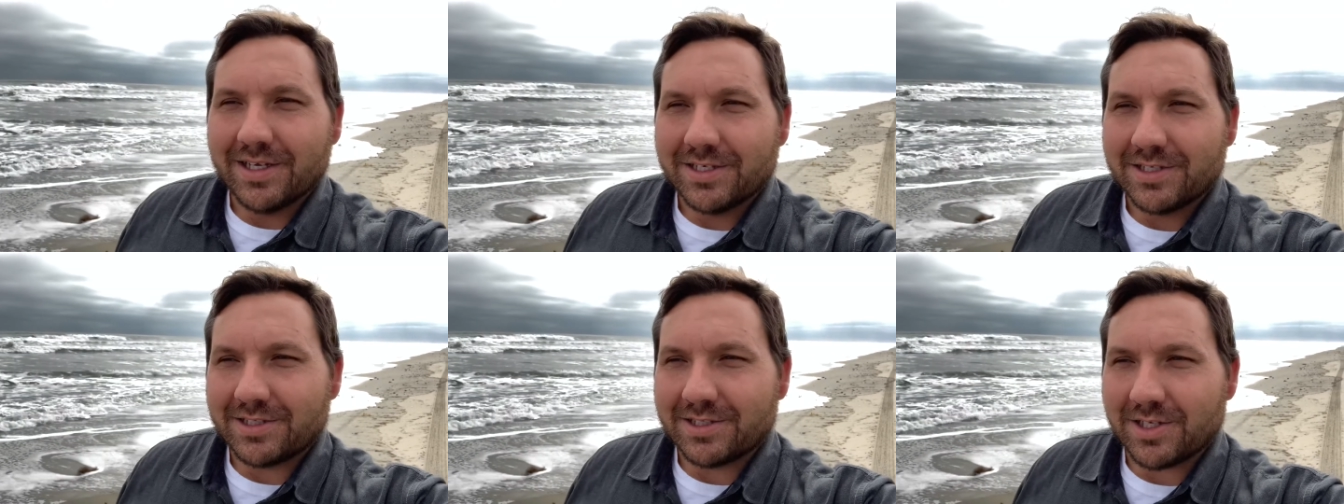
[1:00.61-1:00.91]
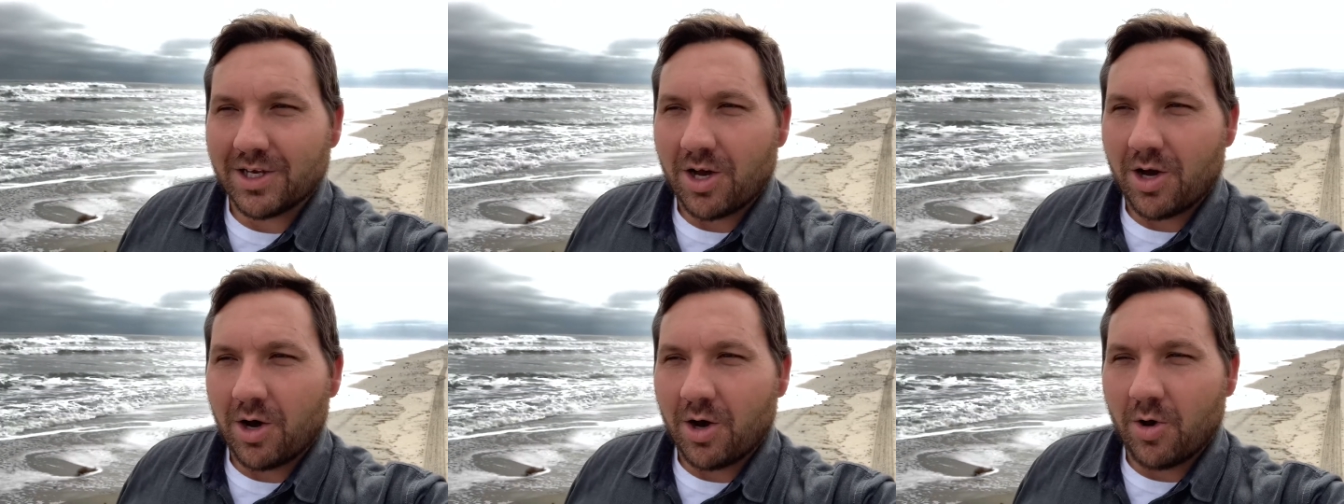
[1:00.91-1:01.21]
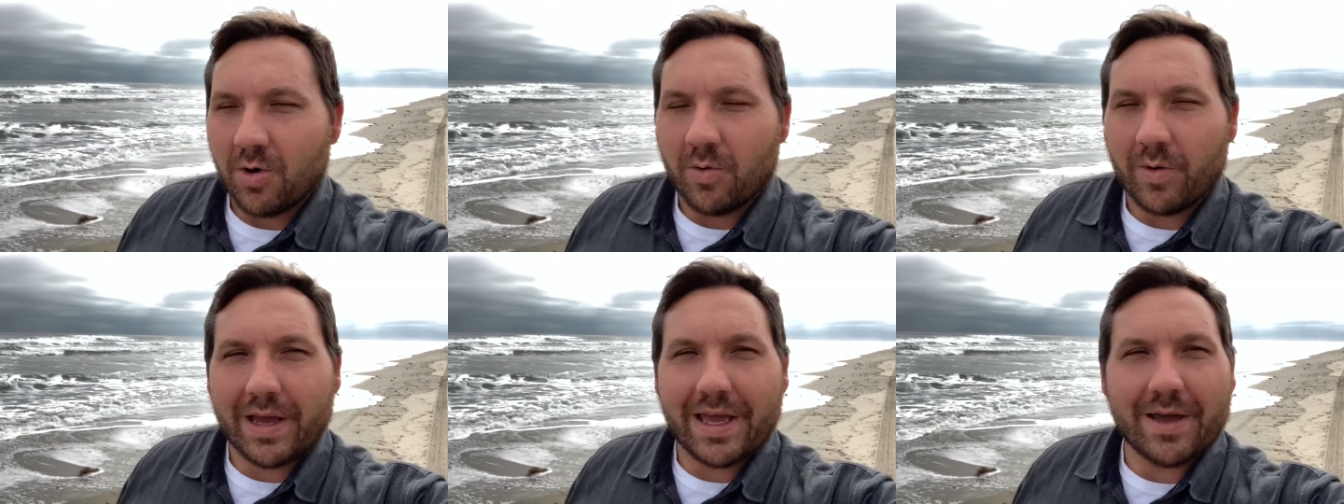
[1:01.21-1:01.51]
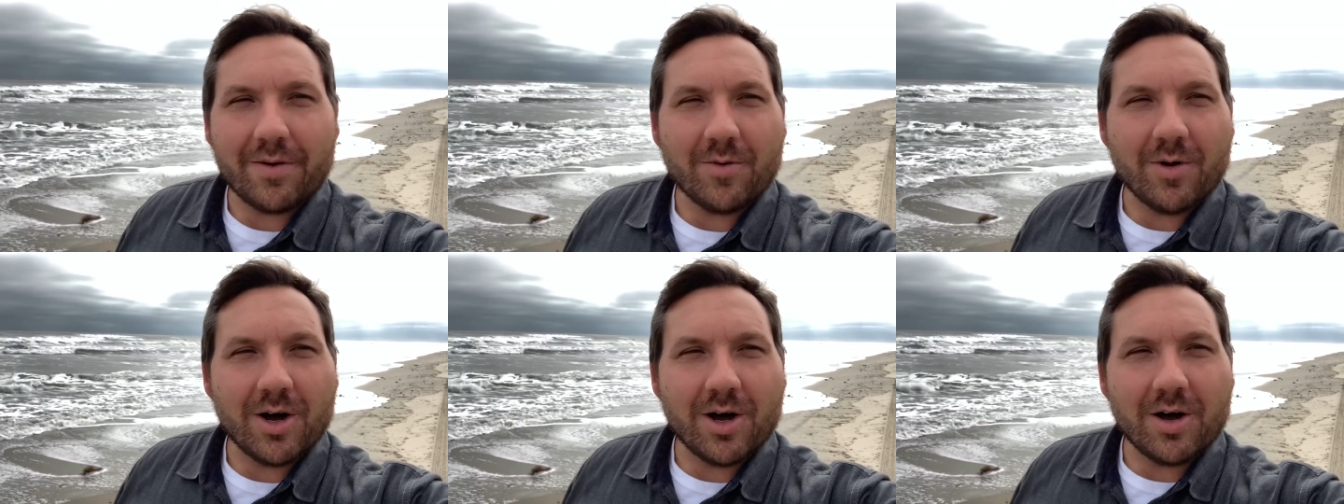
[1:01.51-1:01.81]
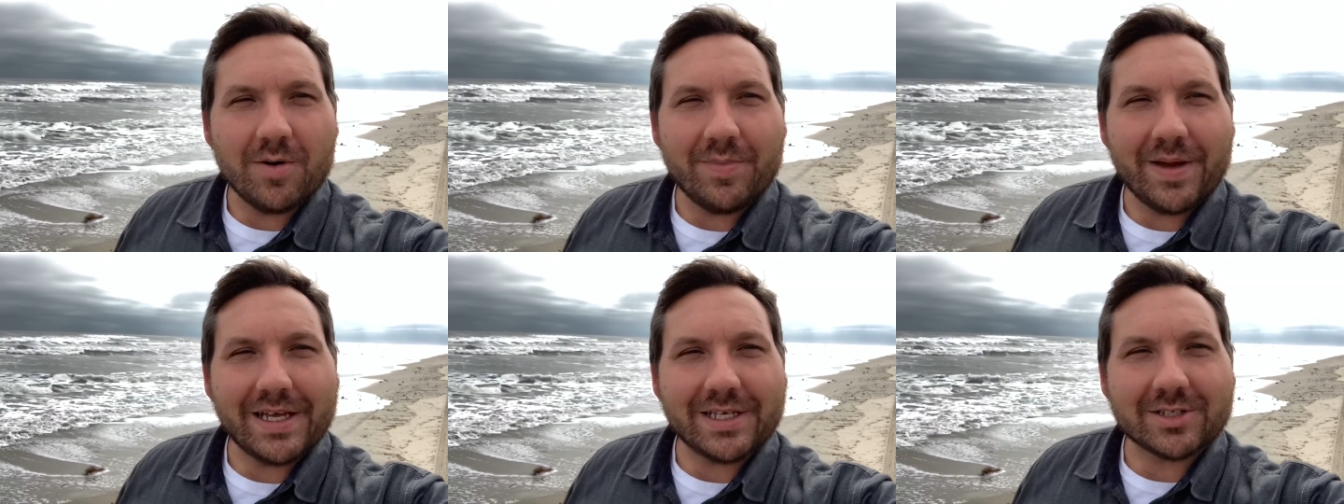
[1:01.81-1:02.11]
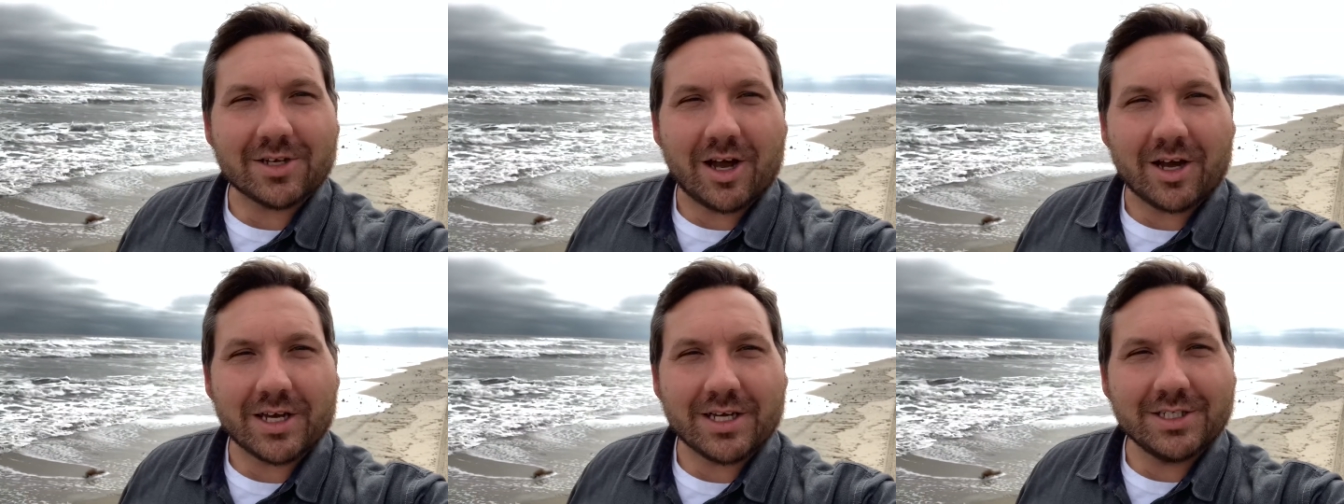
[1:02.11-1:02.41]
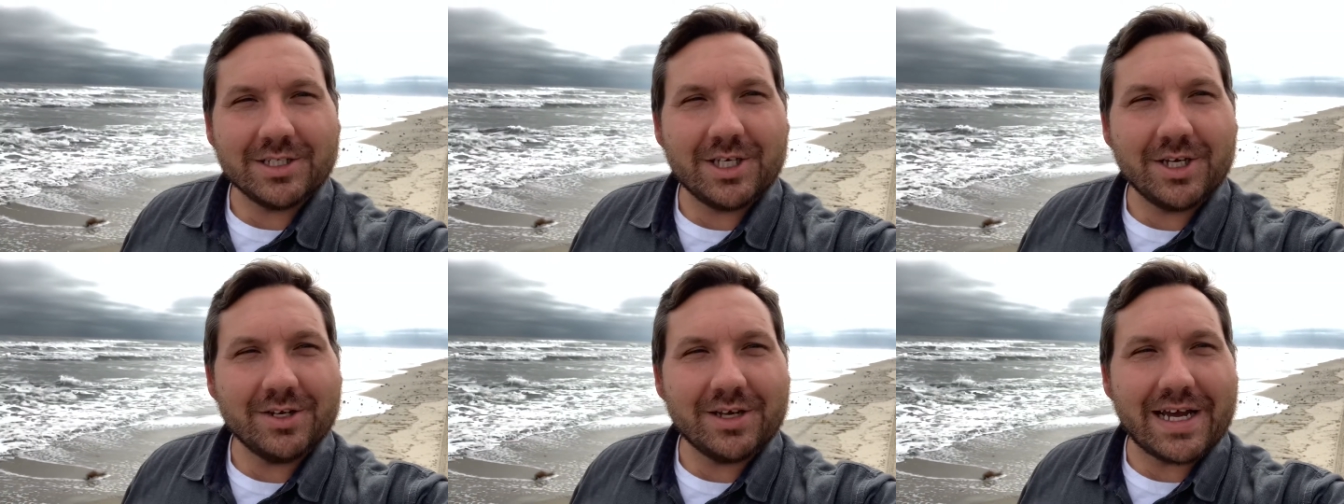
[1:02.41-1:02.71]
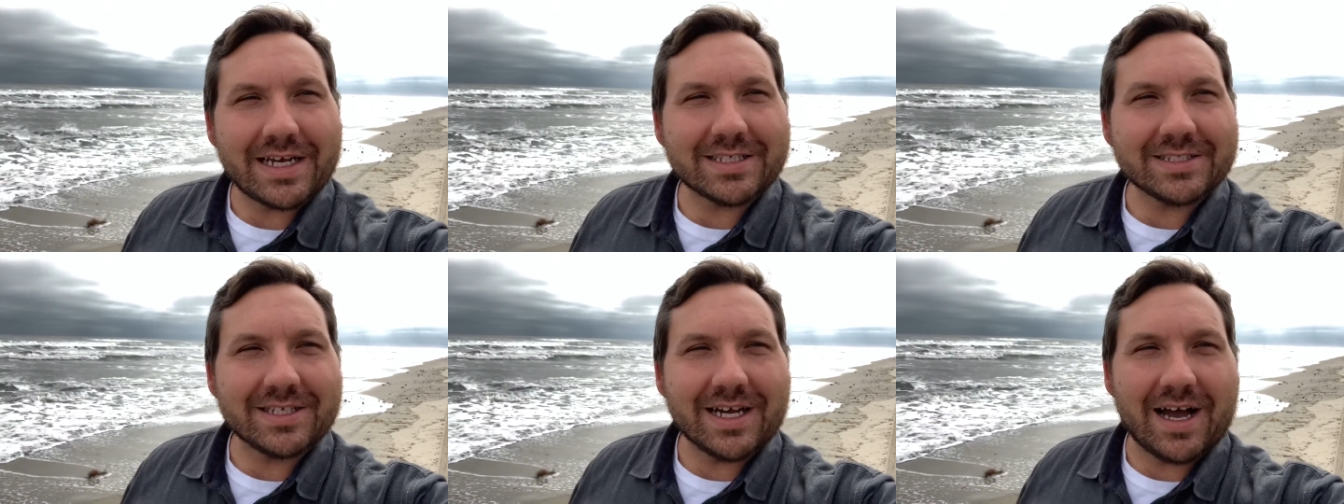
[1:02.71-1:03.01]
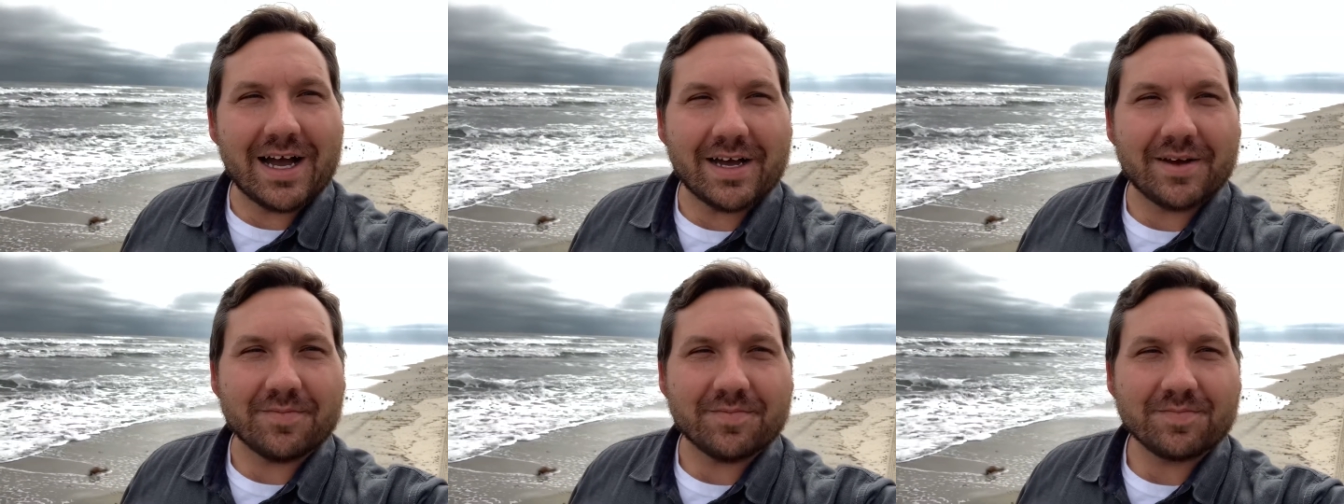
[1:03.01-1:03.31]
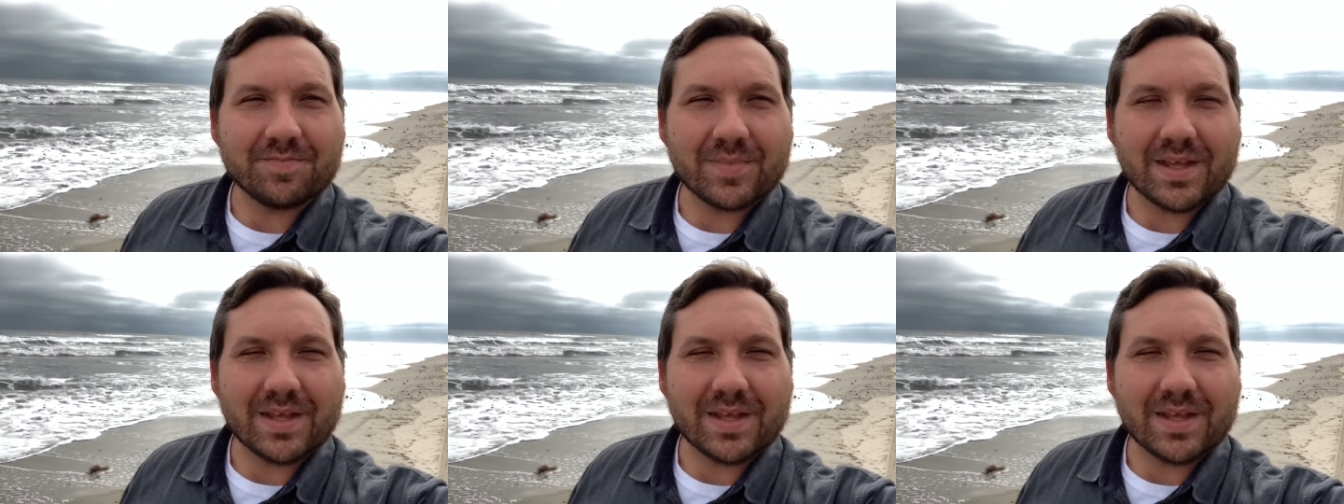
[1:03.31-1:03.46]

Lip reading: So we will be talking to you next time.